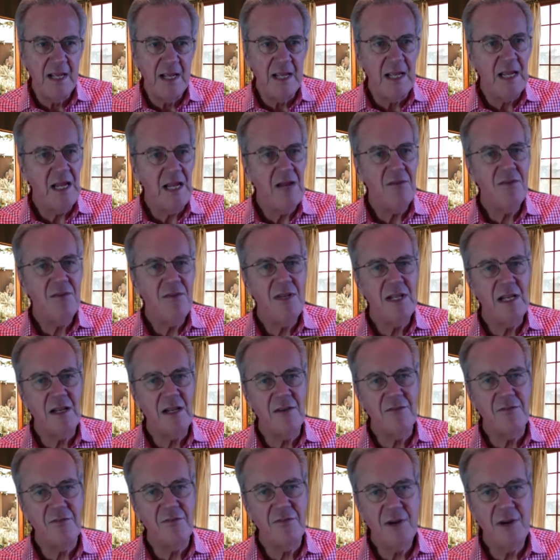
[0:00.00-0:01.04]
Even the
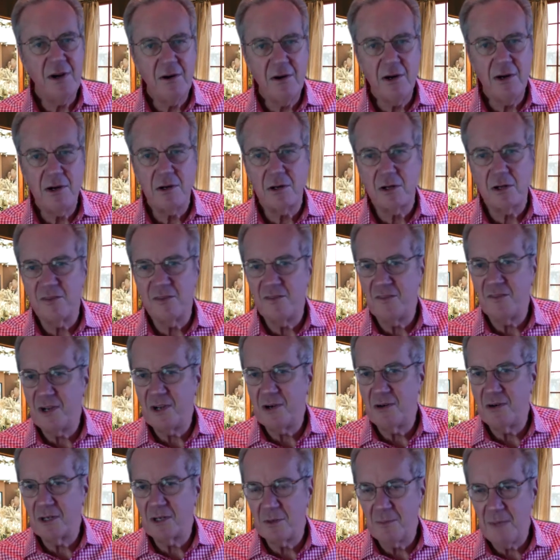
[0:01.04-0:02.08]
inferior
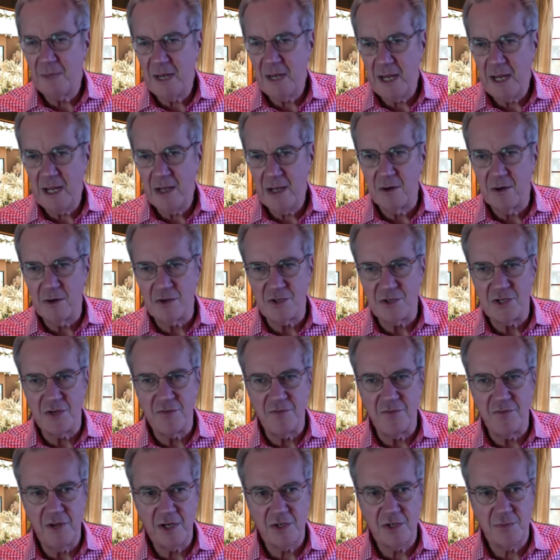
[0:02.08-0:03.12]
Confederate commanders at
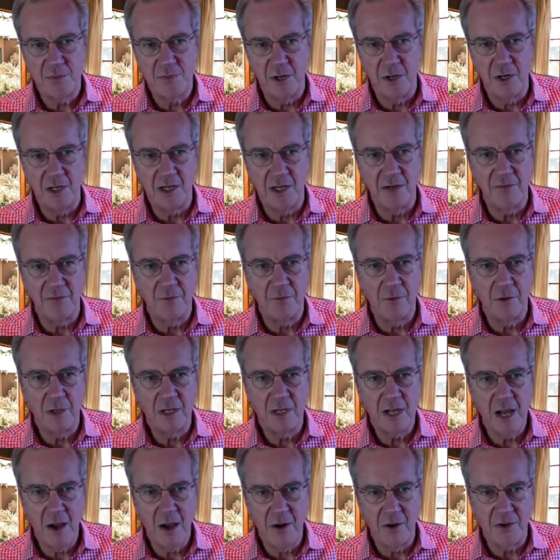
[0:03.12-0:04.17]
Vicksburg and Fort
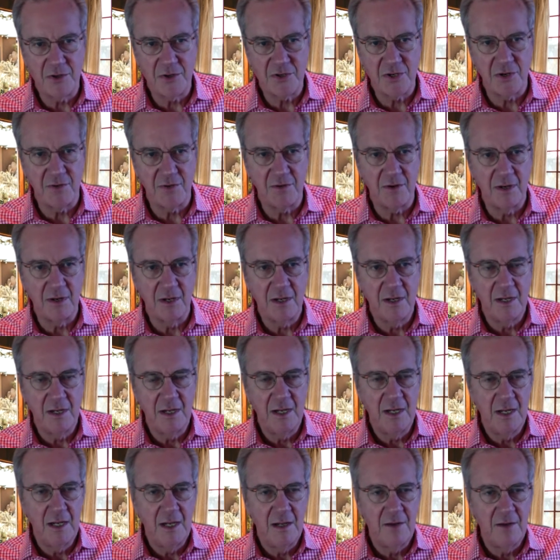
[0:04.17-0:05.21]
Donelson,
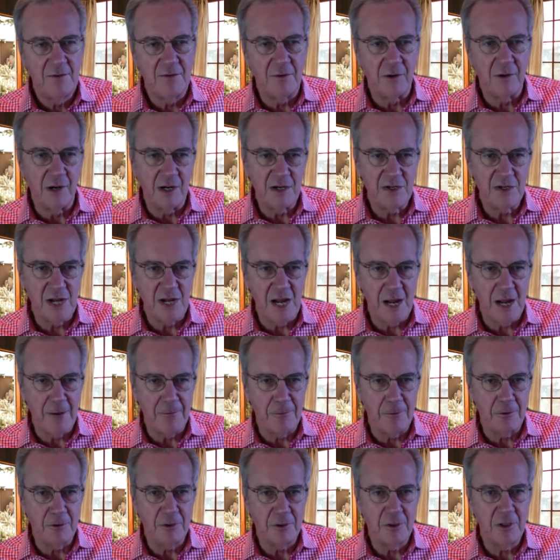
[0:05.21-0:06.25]
for
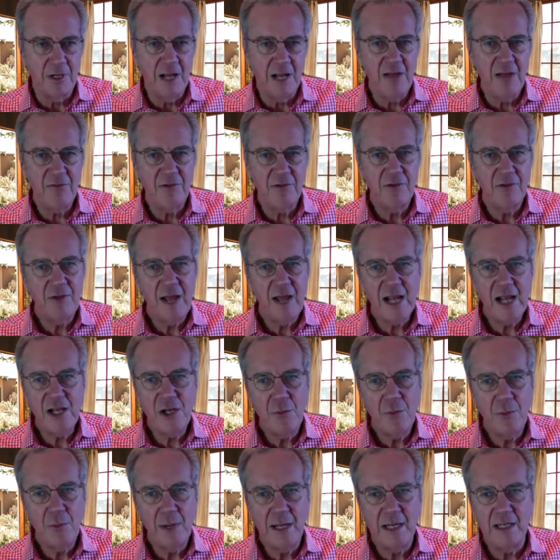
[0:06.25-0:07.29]
example, could have
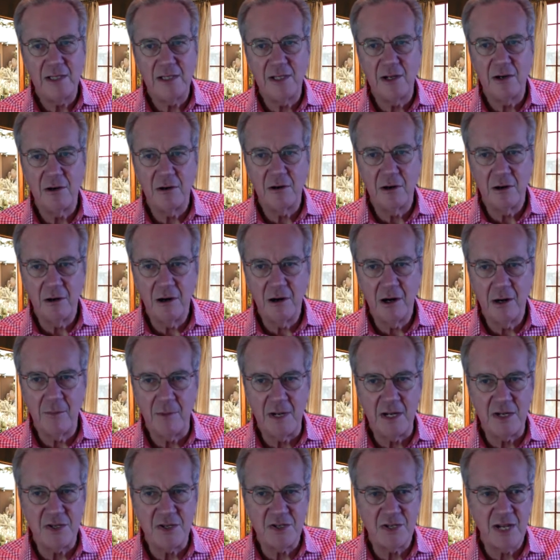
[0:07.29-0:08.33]
evacuated their
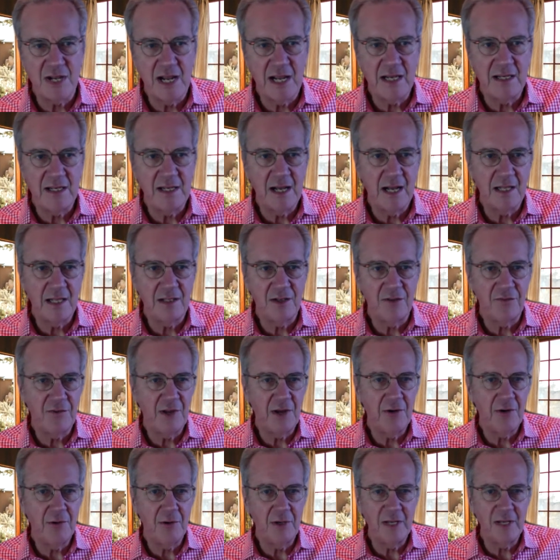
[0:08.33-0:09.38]
armies had not the
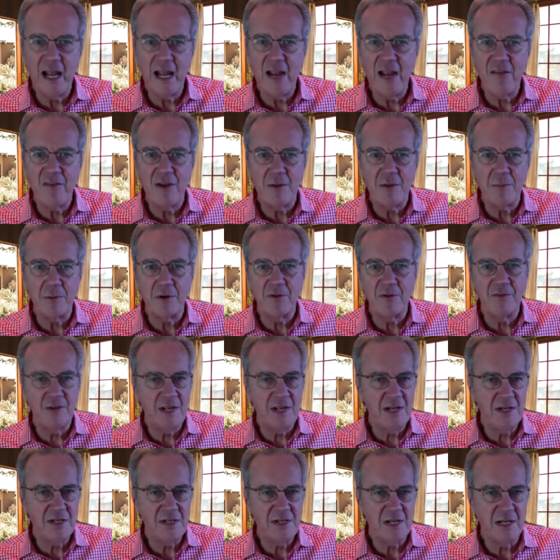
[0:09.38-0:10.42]
Federal Navy
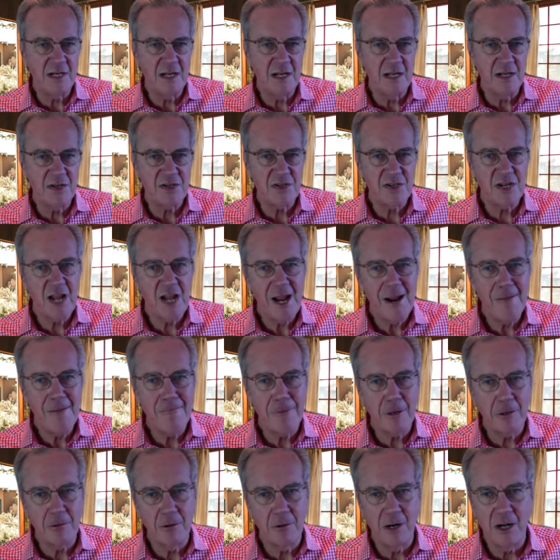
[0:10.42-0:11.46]
prevented escape
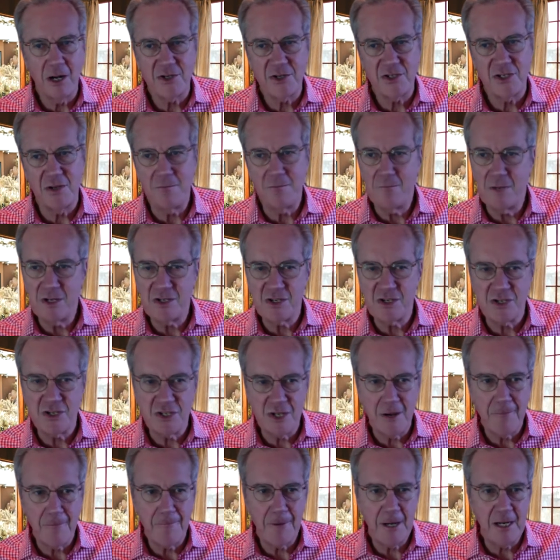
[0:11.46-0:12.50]
across the
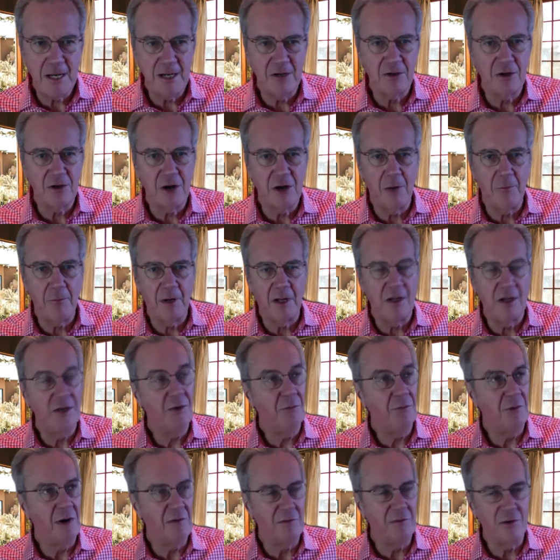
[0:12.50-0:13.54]
Mississippi and
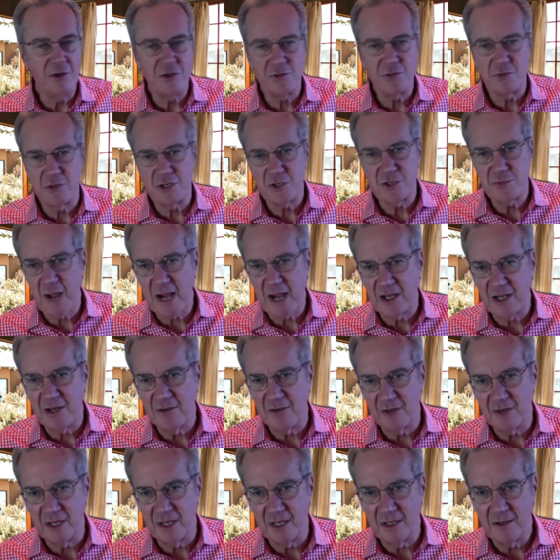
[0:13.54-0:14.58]
Cumberland rivers,
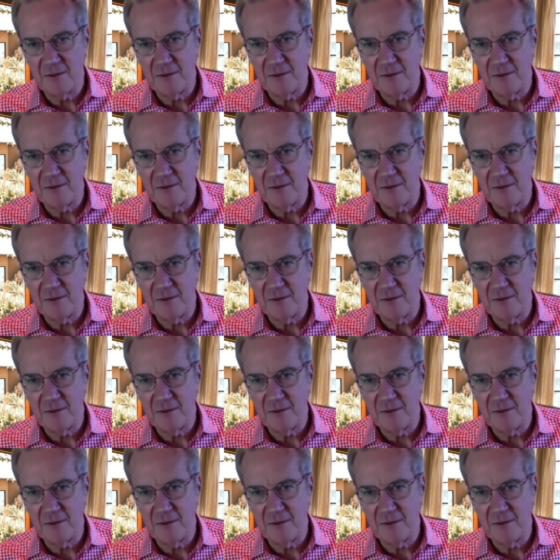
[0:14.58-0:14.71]
respectively.